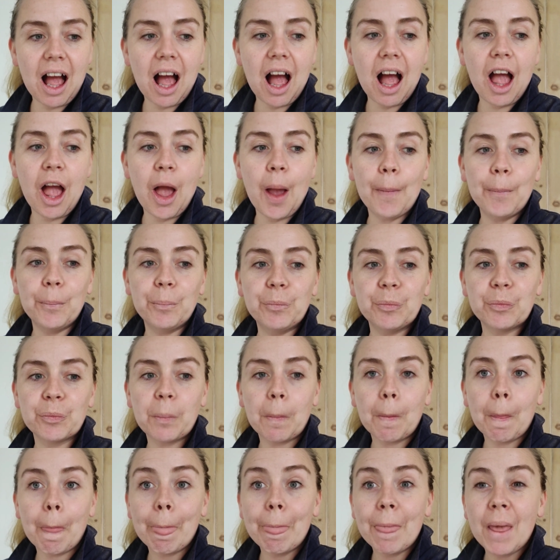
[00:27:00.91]

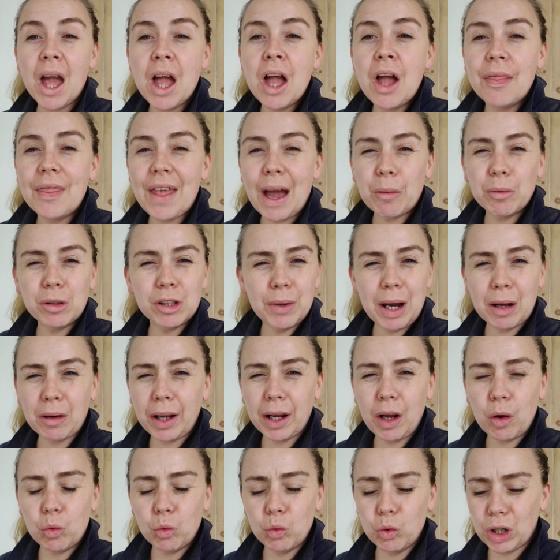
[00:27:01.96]
That was around
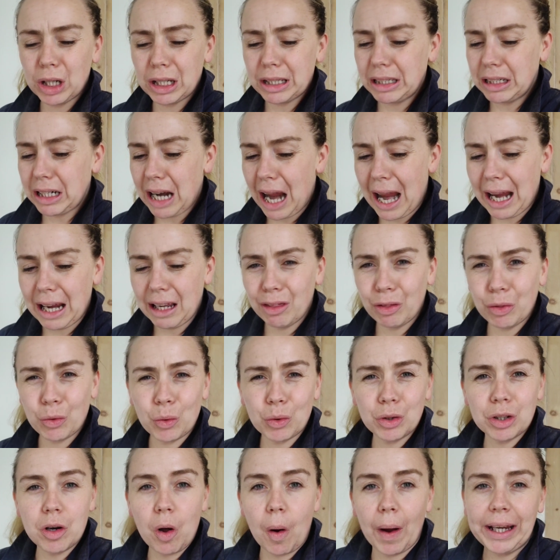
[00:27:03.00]
like August 8th
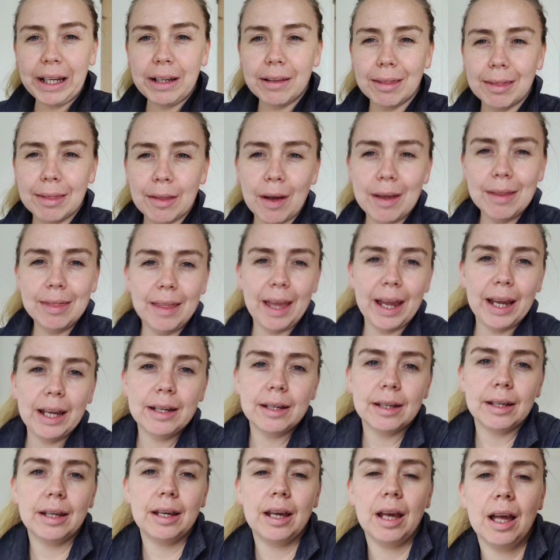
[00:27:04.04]
or 9th, I
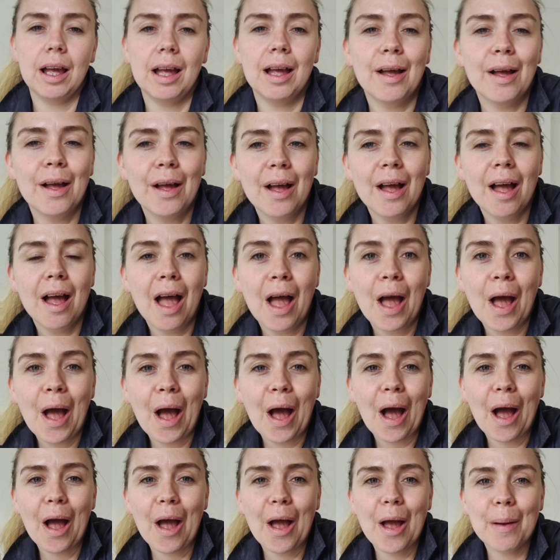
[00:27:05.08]
think.
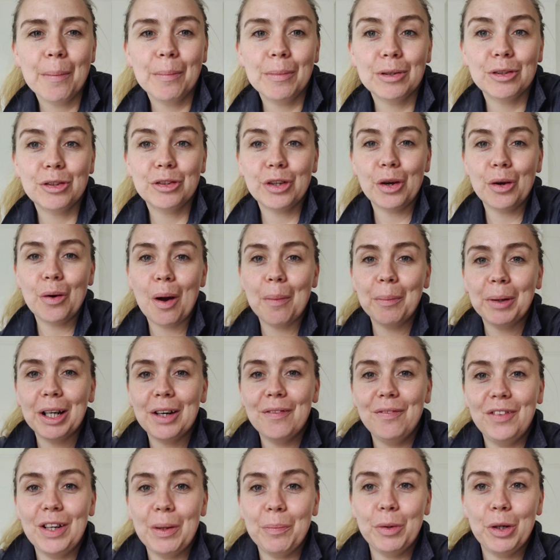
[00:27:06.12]
So I'm
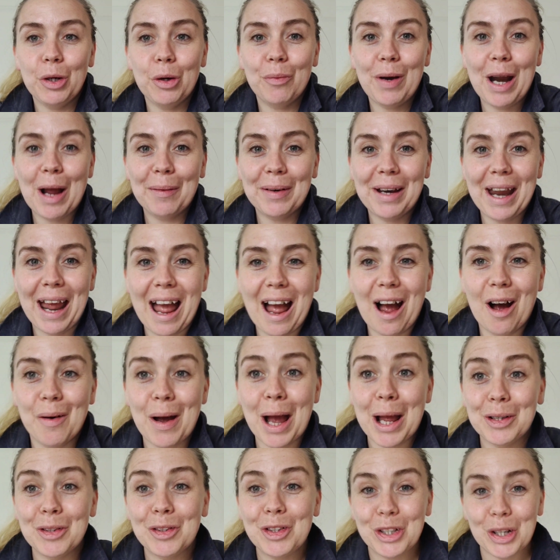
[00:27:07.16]
going to flip you around now
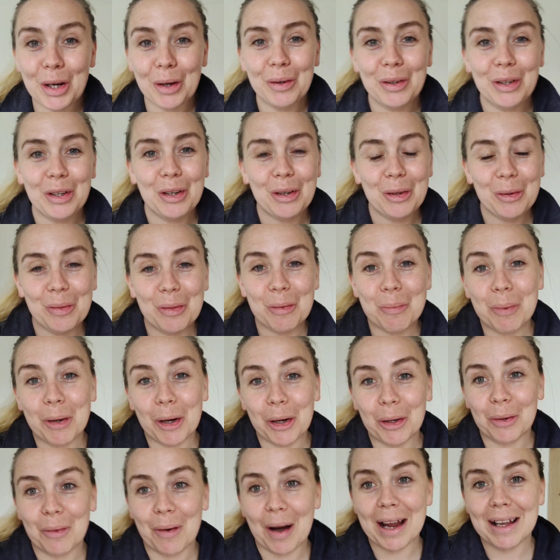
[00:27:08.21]
and show you the
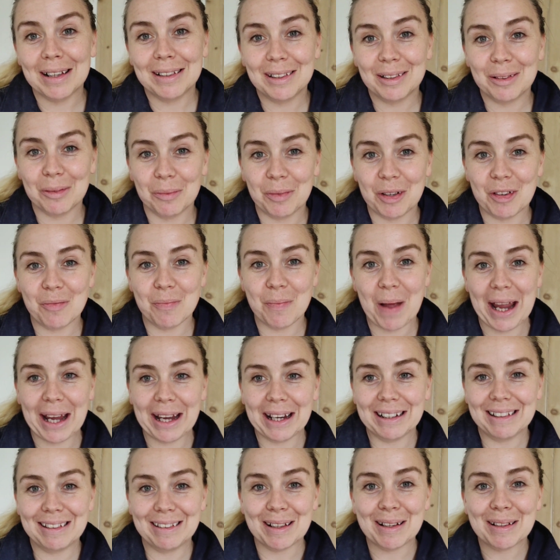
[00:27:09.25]
progress we've
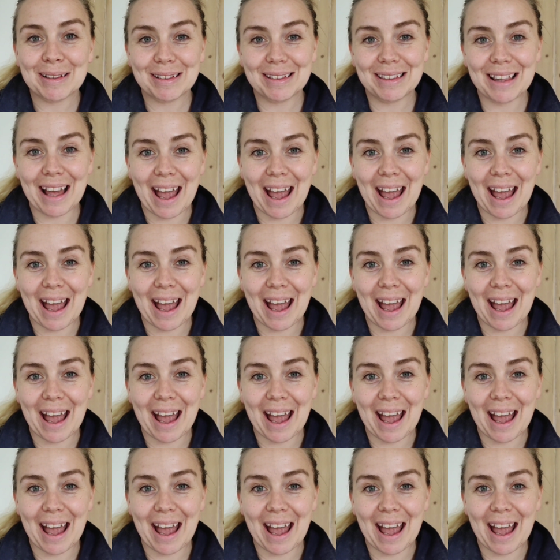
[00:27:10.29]
made since